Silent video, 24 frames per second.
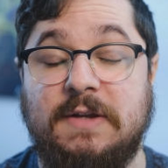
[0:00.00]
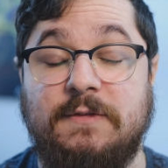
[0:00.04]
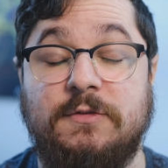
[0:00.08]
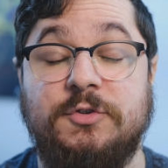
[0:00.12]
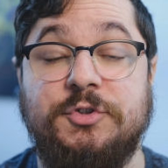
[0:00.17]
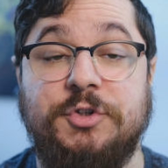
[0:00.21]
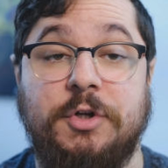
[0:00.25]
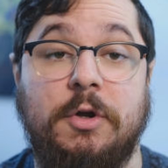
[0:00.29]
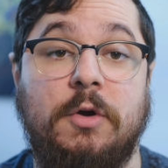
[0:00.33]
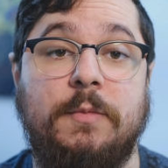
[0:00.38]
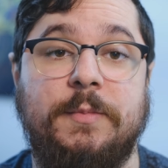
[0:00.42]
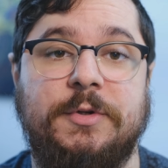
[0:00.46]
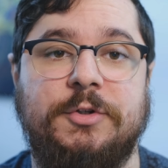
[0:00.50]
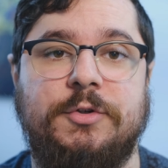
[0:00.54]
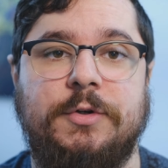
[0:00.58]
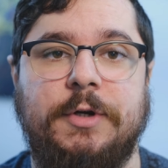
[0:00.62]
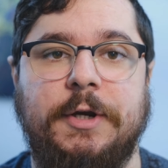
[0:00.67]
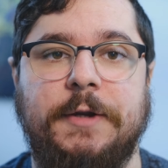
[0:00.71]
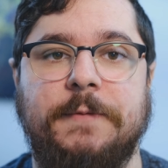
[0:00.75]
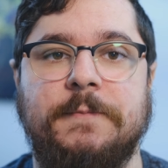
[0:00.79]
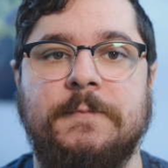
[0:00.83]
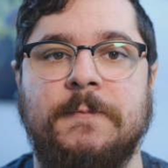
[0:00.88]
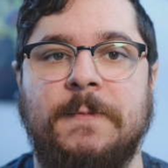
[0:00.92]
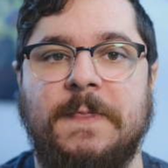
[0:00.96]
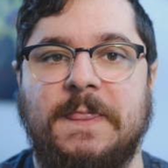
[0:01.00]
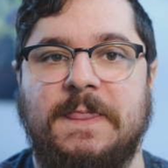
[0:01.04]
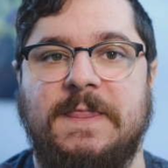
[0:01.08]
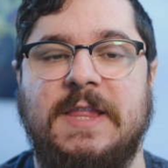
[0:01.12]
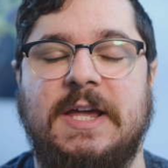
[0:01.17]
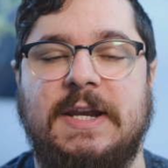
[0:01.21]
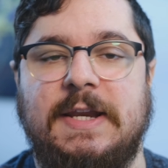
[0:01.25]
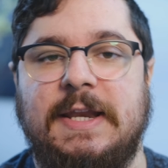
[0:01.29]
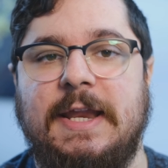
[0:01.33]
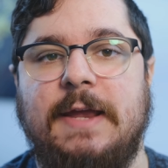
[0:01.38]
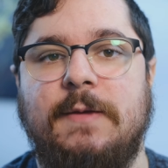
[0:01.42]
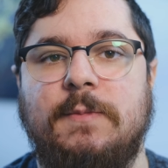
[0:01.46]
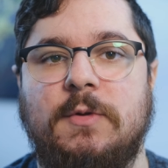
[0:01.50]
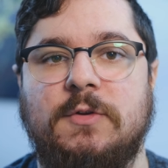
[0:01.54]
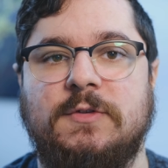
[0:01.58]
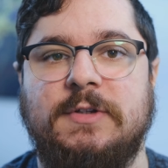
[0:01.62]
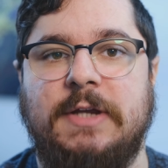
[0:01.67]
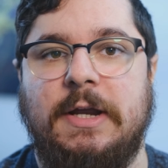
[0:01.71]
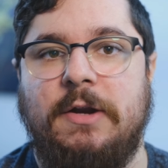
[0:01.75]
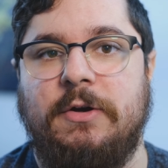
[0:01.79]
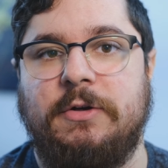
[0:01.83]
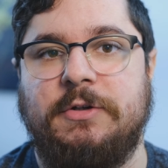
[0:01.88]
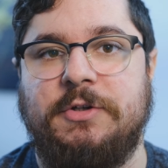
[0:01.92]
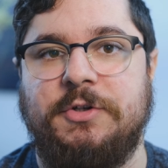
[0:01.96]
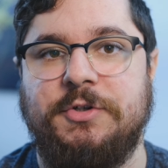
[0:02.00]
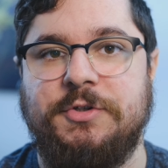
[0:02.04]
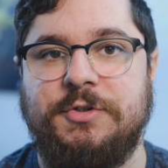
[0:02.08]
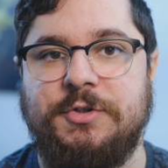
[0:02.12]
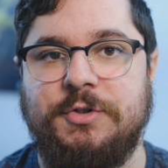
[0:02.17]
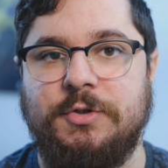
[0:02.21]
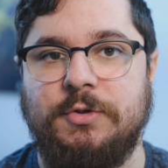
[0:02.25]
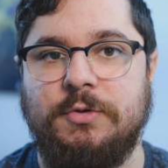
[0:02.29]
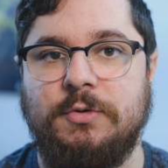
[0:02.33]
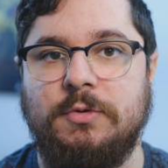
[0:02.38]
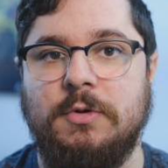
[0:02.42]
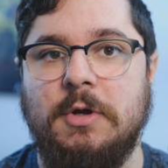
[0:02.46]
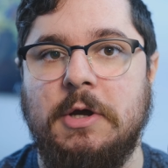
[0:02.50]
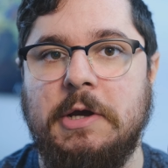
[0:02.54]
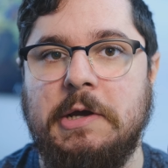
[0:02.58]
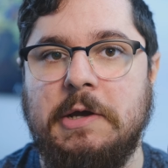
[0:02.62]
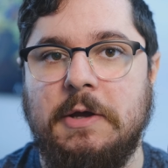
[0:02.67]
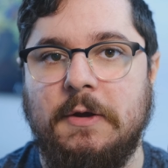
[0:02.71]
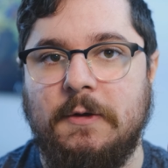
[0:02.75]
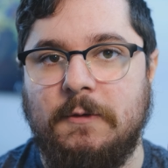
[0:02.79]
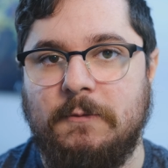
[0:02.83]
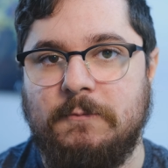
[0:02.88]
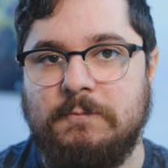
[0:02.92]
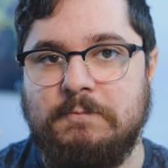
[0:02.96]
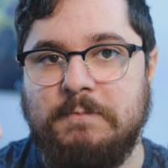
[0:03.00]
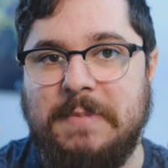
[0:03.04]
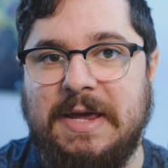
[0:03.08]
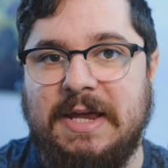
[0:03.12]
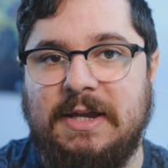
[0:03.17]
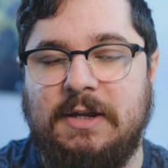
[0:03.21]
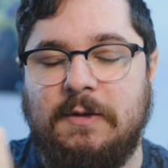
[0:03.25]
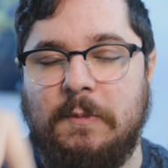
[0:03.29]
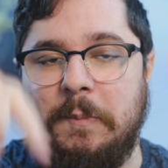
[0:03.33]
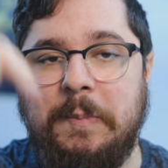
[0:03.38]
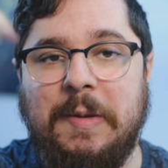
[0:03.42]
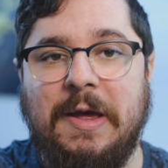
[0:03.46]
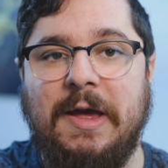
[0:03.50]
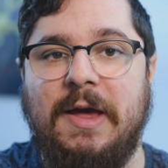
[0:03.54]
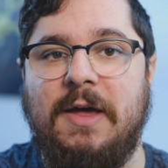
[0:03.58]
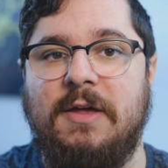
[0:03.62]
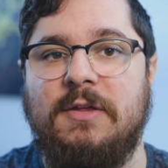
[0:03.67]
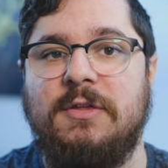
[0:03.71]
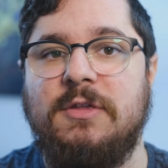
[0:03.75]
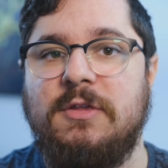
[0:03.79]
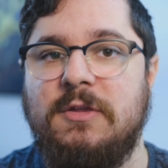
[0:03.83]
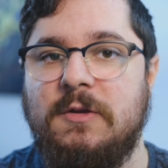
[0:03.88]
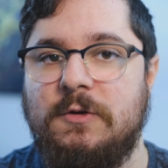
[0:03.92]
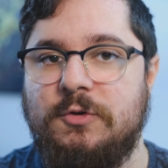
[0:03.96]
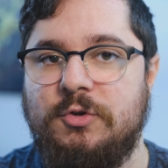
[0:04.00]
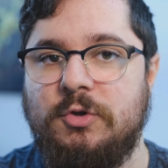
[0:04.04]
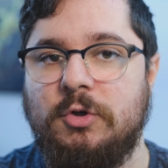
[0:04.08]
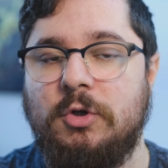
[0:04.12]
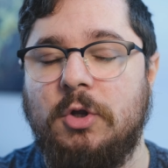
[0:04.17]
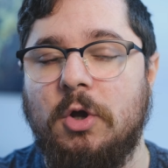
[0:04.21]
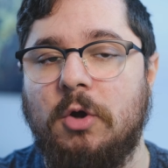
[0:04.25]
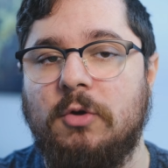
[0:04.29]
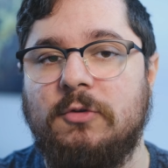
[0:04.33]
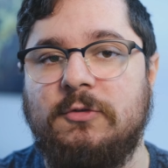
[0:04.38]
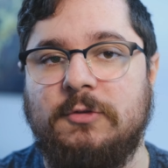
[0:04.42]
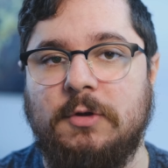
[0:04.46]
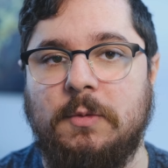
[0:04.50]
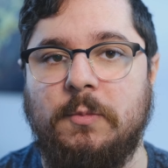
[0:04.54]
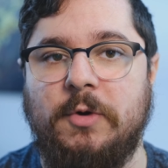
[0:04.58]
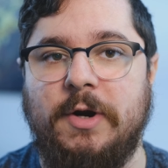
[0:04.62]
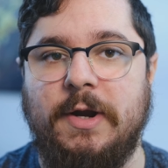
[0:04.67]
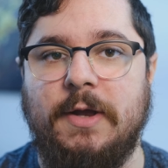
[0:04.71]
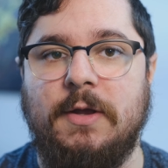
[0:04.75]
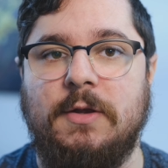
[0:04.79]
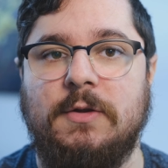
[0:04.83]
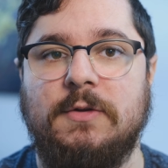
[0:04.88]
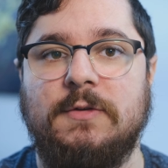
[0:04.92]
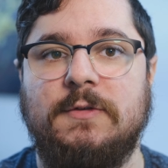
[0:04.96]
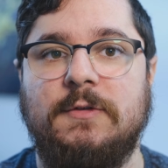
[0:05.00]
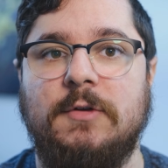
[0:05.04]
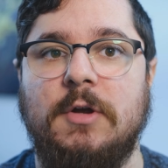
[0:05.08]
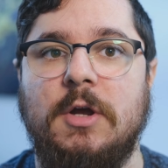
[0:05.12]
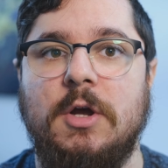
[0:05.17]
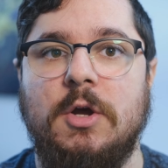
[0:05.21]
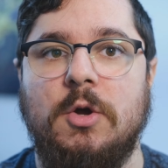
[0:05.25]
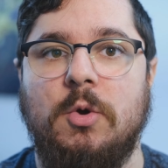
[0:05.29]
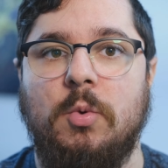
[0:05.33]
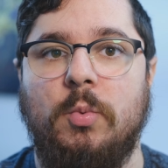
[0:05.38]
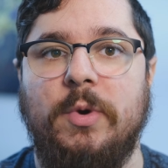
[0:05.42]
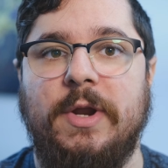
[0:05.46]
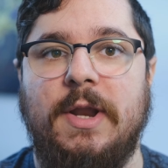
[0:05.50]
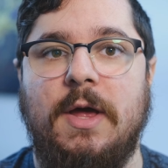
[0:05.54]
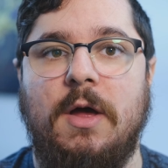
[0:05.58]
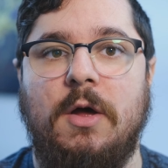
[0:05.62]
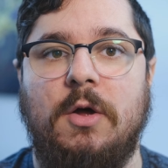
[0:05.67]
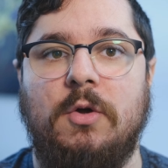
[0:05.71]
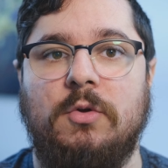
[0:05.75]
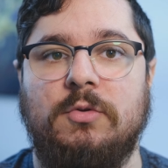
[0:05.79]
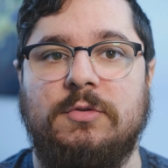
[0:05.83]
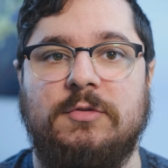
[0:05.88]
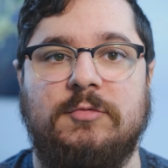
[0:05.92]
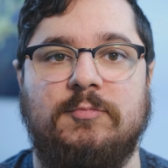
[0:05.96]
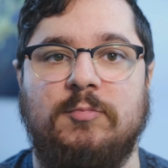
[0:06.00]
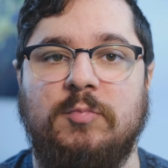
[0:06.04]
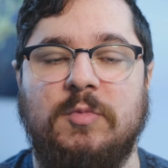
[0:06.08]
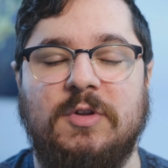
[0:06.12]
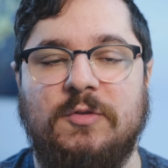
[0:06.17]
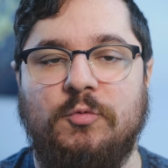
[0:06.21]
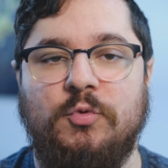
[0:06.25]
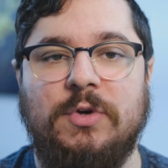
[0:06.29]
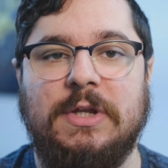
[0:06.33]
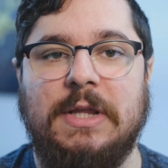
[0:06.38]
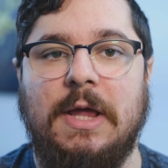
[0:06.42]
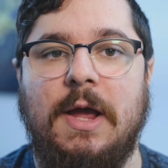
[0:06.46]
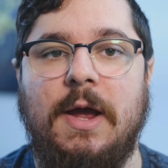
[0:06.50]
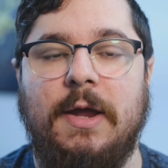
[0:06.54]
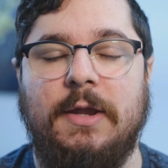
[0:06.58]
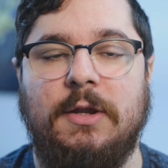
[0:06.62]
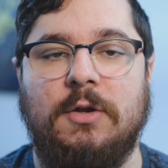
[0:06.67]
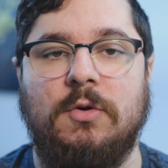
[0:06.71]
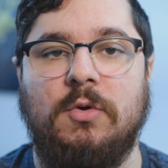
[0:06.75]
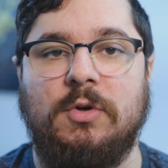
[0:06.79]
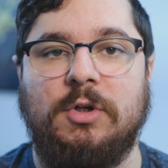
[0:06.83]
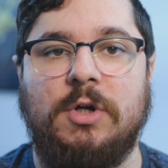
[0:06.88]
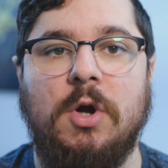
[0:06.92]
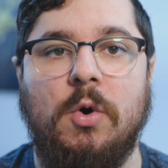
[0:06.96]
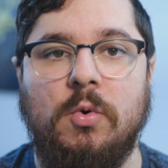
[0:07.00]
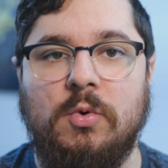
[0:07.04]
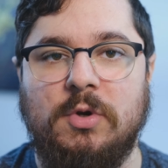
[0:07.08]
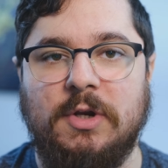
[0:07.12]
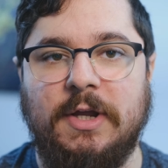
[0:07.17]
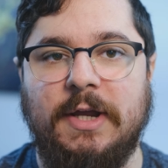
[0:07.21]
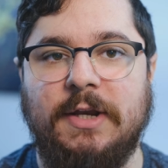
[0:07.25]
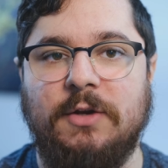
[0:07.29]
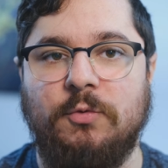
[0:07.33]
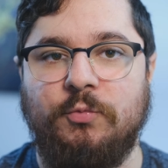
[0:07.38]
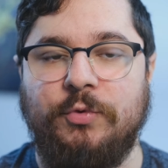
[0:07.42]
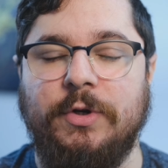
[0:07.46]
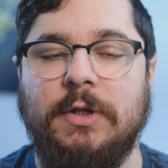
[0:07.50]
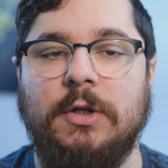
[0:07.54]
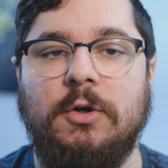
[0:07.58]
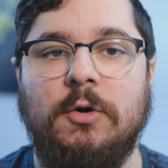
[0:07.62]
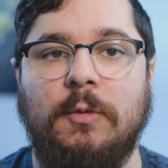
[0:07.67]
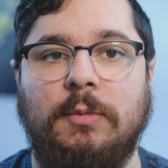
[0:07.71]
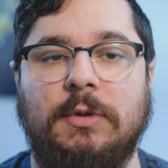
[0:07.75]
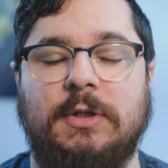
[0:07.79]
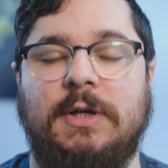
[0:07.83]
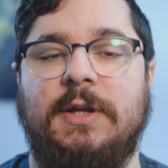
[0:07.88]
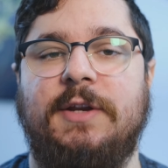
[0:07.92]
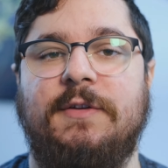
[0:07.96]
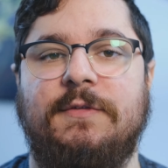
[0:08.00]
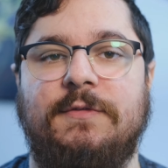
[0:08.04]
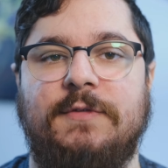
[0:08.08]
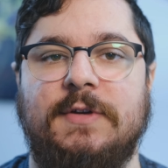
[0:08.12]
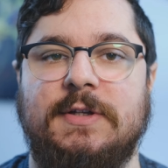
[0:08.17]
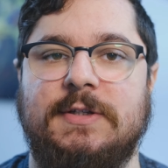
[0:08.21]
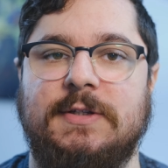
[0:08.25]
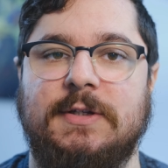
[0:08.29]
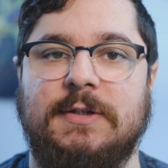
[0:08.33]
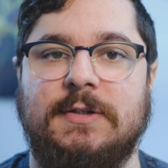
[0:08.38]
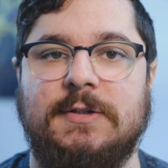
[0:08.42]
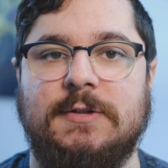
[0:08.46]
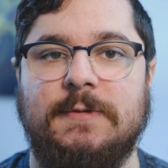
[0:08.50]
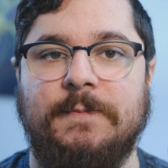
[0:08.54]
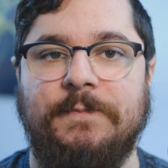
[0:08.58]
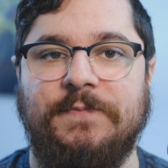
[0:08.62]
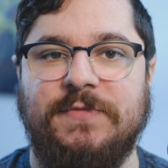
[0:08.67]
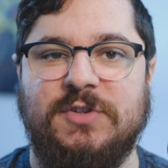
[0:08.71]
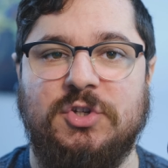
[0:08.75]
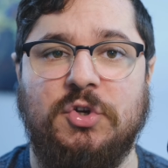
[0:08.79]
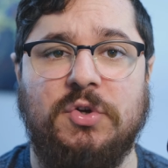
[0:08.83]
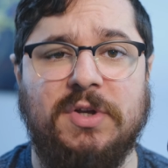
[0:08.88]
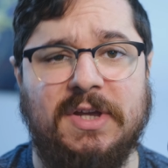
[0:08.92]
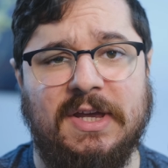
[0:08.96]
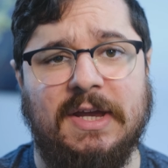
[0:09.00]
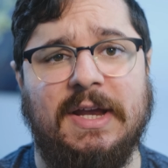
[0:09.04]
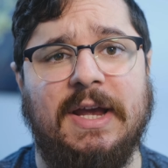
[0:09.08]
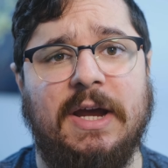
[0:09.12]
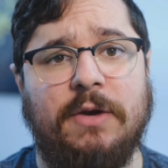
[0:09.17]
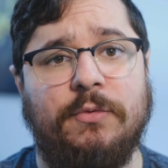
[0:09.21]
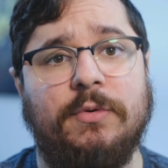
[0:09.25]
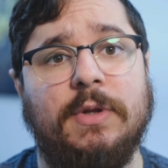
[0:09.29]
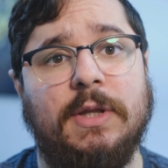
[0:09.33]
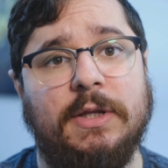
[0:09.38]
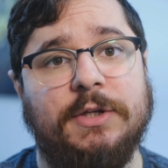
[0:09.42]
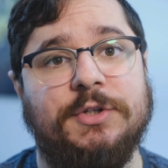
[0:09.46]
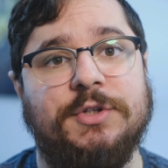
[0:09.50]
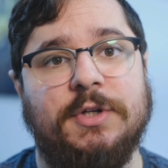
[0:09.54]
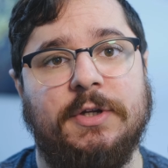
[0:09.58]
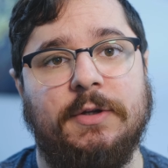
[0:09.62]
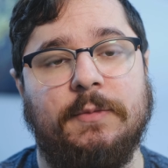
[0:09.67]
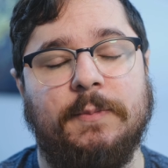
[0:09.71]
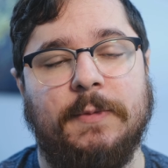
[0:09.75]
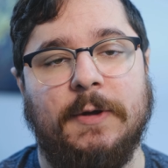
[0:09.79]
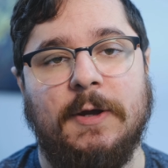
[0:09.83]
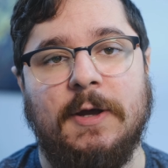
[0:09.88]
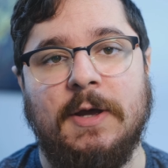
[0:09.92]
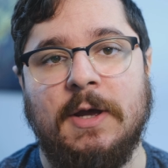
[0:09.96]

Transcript: geometry that enables characters to make a path to go somewhere else without relying on calculating really complicated physics. So it can get really cheap.